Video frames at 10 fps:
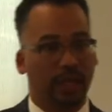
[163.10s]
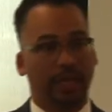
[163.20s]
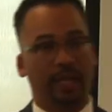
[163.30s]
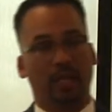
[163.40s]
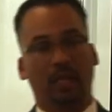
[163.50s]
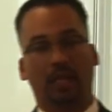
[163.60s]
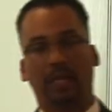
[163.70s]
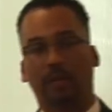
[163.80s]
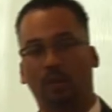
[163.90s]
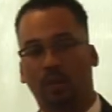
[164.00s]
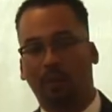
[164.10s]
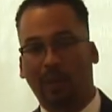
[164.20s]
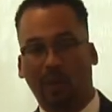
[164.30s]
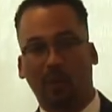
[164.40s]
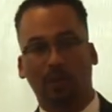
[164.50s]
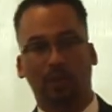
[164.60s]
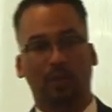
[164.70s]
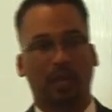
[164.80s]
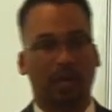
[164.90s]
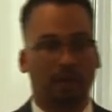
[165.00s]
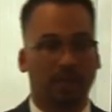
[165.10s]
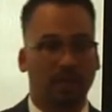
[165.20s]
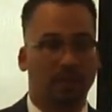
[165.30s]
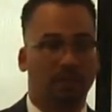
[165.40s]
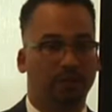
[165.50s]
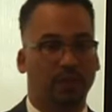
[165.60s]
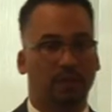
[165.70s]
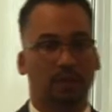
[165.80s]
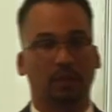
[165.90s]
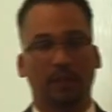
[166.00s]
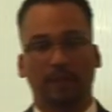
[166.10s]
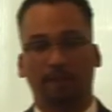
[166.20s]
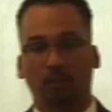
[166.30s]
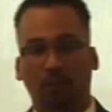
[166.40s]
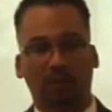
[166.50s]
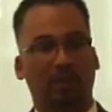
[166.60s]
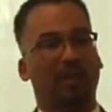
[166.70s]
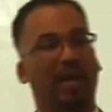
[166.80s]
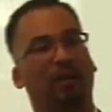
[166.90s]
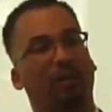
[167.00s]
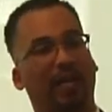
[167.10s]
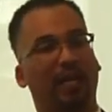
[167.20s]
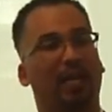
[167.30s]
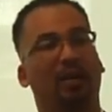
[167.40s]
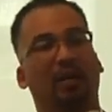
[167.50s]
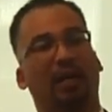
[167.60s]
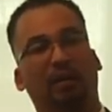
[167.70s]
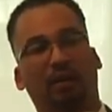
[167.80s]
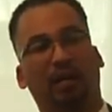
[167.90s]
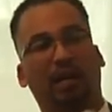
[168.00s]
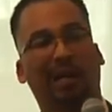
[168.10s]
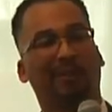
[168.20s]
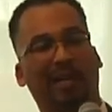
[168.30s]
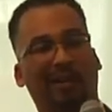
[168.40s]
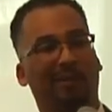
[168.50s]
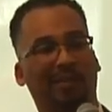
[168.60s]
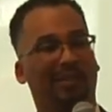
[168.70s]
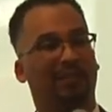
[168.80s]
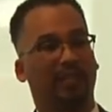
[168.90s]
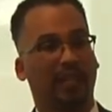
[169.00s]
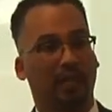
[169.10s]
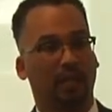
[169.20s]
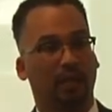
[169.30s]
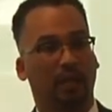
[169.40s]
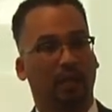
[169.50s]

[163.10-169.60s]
And they weren't posed to kind of make you feel, you know, some kind of way like, oh, I'm not having my stuff together.